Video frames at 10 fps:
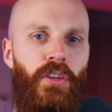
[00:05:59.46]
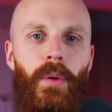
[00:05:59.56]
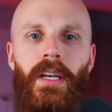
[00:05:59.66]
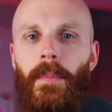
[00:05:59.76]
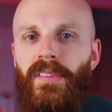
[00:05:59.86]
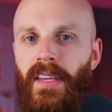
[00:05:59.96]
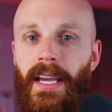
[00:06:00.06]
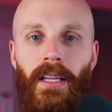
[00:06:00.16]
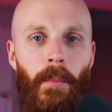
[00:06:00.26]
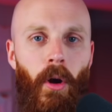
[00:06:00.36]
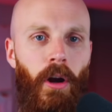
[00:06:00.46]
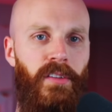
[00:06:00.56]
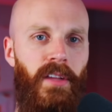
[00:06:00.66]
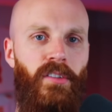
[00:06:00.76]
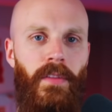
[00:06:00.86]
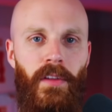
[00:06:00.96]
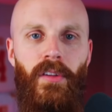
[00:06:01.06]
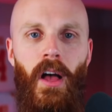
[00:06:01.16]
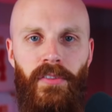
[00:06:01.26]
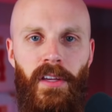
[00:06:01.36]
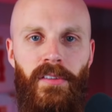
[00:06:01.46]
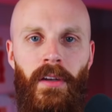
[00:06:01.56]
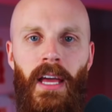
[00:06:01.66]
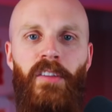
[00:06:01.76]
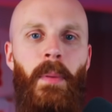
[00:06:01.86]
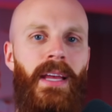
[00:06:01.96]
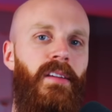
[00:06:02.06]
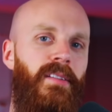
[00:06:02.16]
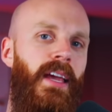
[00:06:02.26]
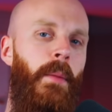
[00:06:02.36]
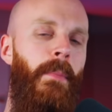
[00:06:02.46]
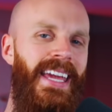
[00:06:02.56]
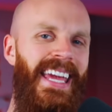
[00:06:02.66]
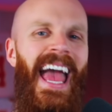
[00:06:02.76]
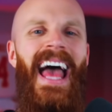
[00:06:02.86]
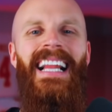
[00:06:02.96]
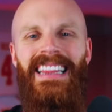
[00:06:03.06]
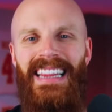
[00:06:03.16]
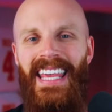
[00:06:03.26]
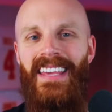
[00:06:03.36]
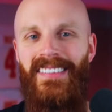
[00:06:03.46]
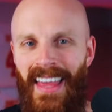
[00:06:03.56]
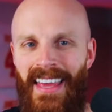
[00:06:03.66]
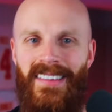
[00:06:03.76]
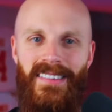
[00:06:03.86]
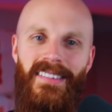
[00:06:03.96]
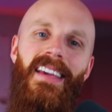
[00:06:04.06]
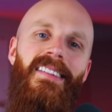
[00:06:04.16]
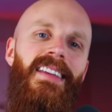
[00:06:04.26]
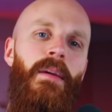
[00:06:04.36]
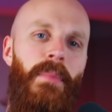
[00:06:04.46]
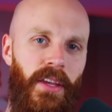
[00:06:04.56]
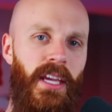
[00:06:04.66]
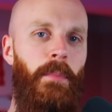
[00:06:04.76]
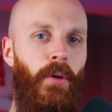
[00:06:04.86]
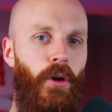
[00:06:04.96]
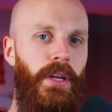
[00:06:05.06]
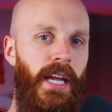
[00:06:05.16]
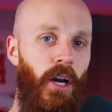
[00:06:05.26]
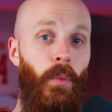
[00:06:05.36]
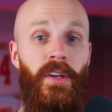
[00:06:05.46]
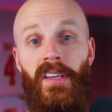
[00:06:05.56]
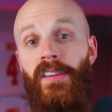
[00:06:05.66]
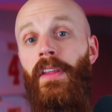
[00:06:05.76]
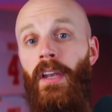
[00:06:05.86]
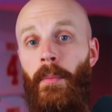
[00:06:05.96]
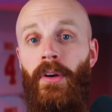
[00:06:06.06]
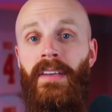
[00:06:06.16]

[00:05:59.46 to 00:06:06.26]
do end up seeing a Lamar extension this offseason, expect to see him making at least $60 million per year, which is the number